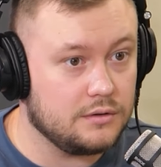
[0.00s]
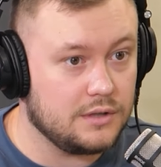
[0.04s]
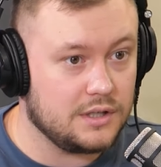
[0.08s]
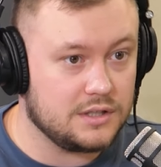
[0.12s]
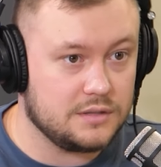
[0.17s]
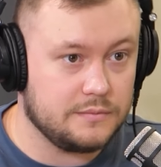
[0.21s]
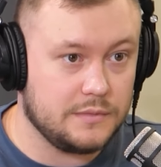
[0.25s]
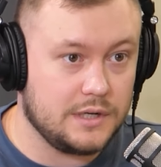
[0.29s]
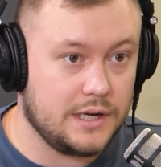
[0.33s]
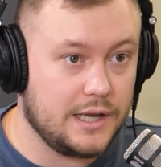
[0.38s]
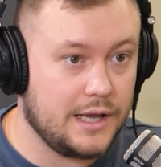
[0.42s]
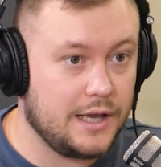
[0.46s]

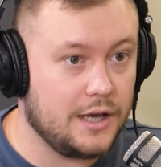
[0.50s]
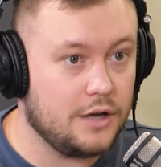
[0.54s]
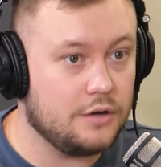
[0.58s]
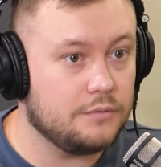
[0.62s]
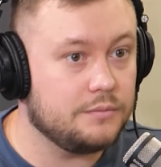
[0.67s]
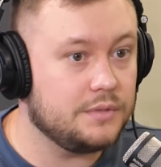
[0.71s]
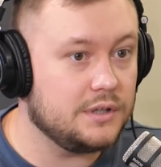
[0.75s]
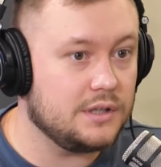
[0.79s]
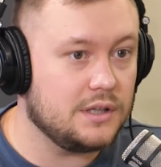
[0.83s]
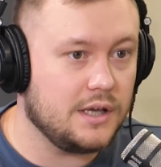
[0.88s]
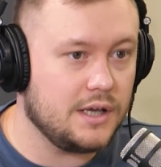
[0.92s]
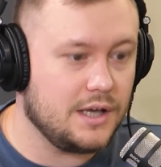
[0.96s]
doesn't matter how
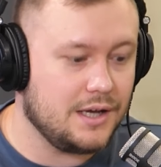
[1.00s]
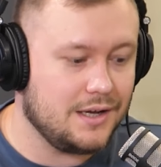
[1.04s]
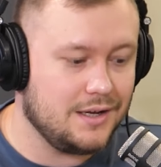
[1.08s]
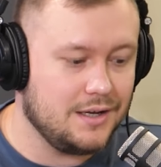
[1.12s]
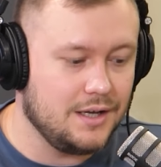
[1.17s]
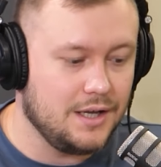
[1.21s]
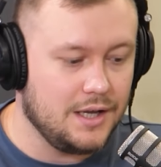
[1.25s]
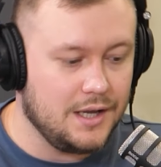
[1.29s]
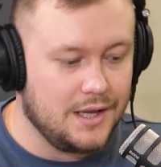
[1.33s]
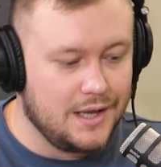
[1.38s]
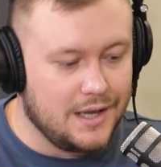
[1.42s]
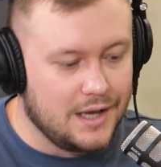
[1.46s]
big they are,
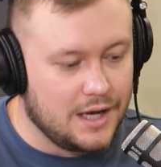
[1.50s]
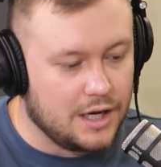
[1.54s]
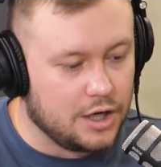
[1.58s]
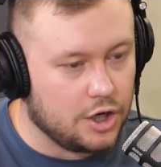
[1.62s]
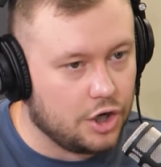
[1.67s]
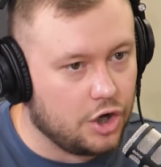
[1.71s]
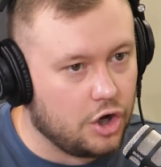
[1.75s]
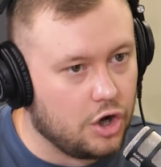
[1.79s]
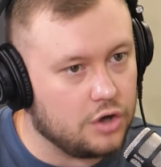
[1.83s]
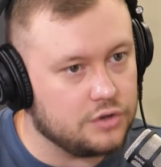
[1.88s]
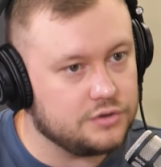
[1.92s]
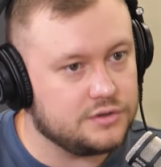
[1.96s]
are
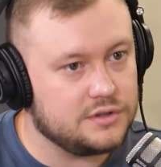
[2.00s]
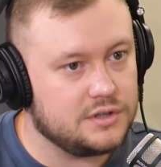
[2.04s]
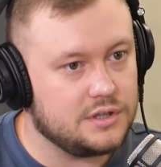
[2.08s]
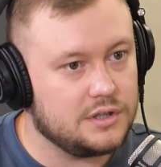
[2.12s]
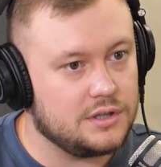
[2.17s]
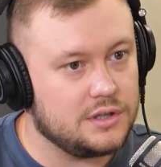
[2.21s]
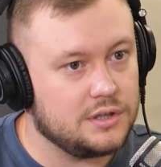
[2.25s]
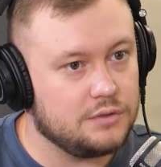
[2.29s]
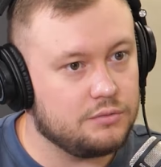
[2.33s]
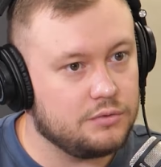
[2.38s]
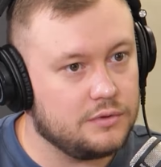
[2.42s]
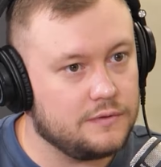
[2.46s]

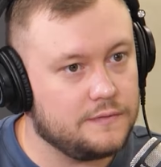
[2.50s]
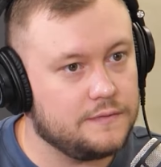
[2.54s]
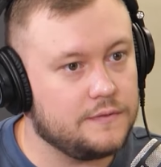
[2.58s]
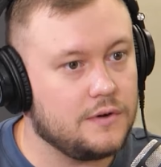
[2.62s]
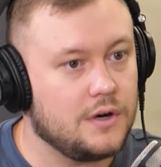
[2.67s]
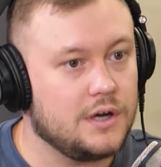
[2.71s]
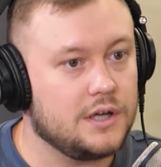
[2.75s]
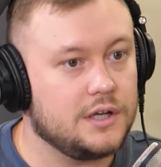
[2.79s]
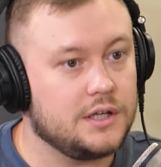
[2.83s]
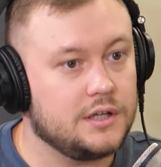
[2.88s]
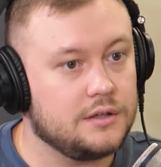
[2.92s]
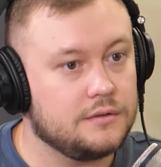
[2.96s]
constantly
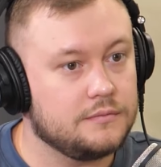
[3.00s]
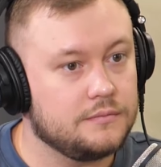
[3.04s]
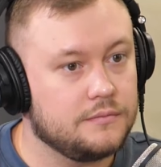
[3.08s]
refining.